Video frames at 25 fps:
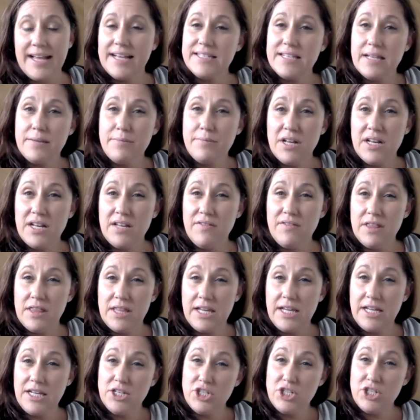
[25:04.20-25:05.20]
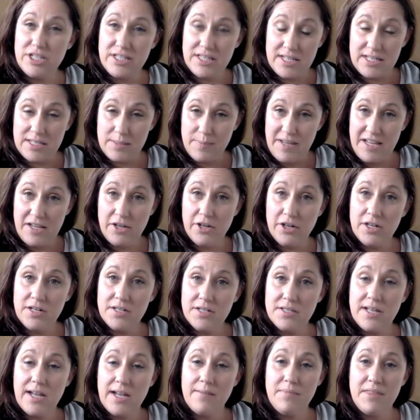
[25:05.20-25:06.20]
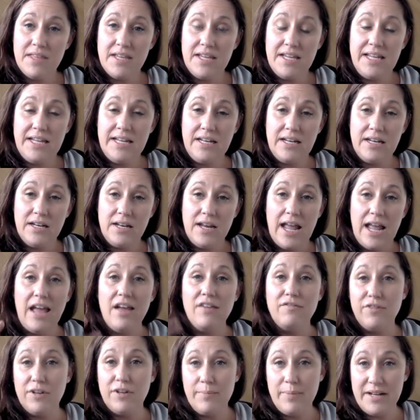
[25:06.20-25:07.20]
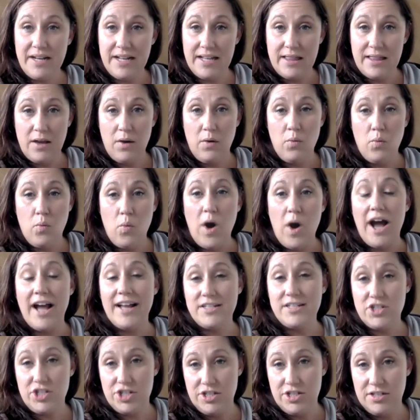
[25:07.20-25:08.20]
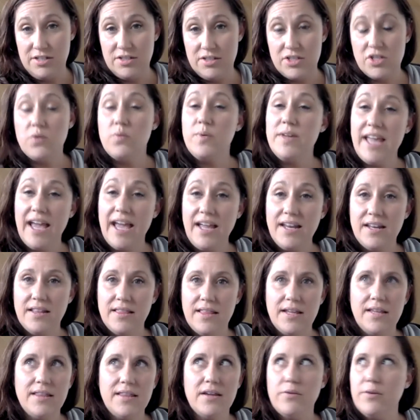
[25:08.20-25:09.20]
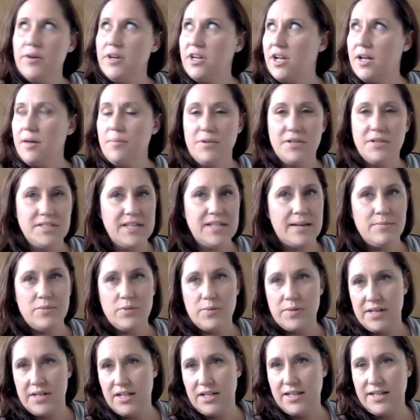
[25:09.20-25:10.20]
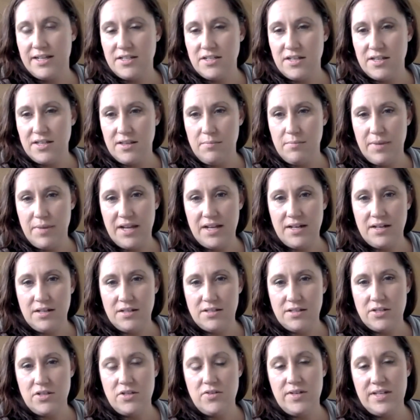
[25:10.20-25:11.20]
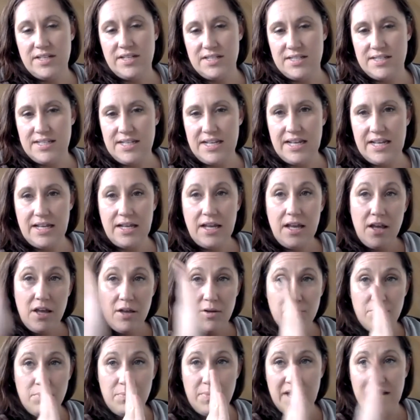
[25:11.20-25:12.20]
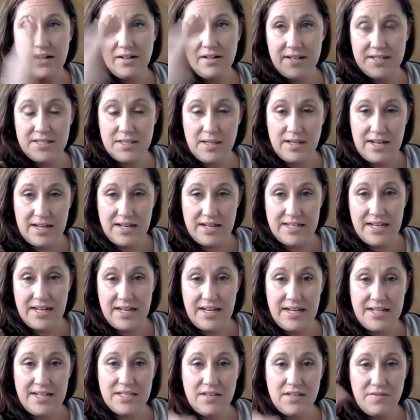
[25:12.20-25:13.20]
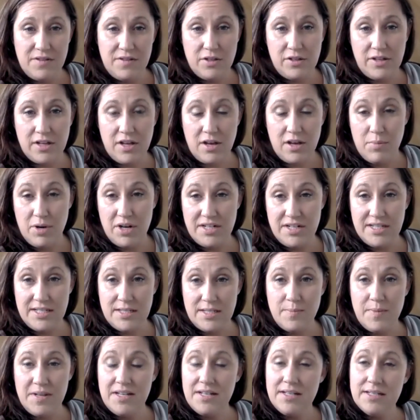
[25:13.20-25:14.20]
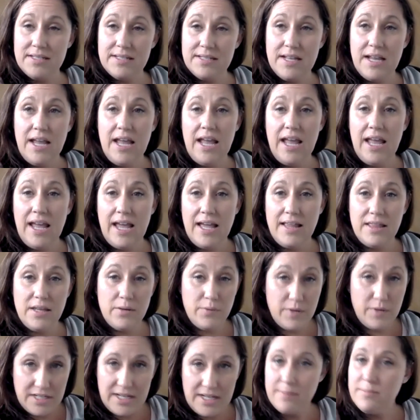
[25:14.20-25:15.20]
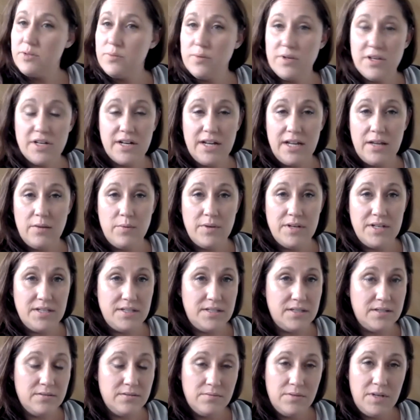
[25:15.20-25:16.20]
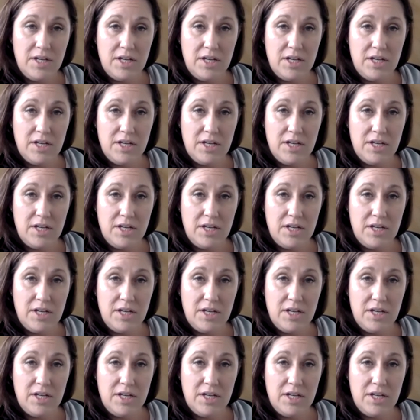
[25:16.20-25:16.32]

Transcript: guess I'm not even thinking just the speakers. I'm thinking everybody that watched. So we had, like, there were a couple of times when I clicked on the button so you can see panelists and attendees if you click on participants. And there were times where it was,